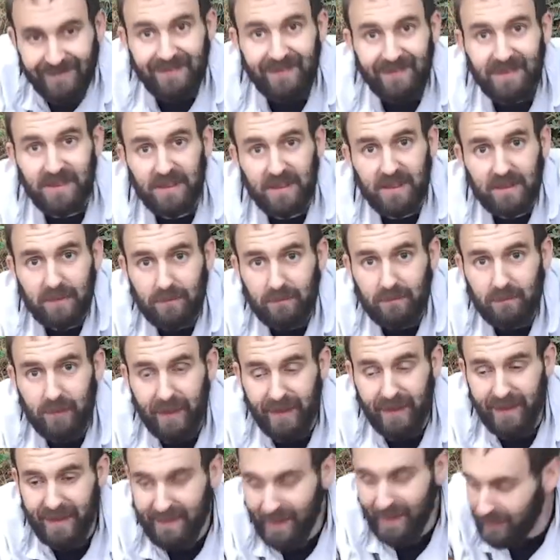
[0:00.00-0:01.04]
this isn't
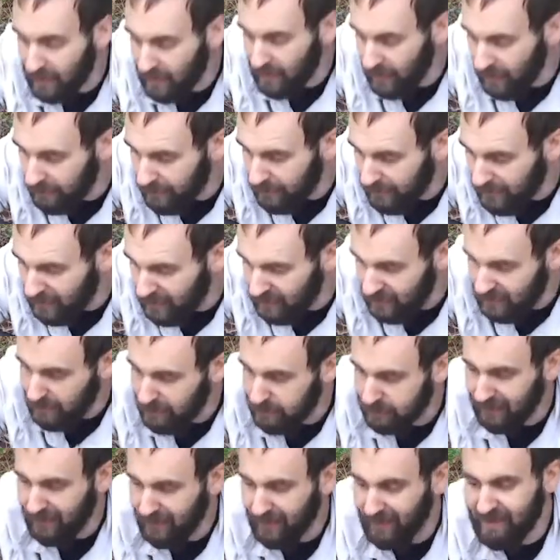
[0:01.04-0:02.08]
really that good, because the
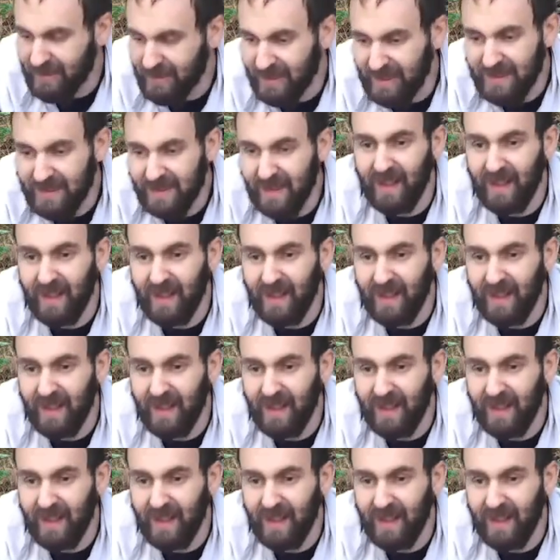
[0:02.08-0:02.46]
priorities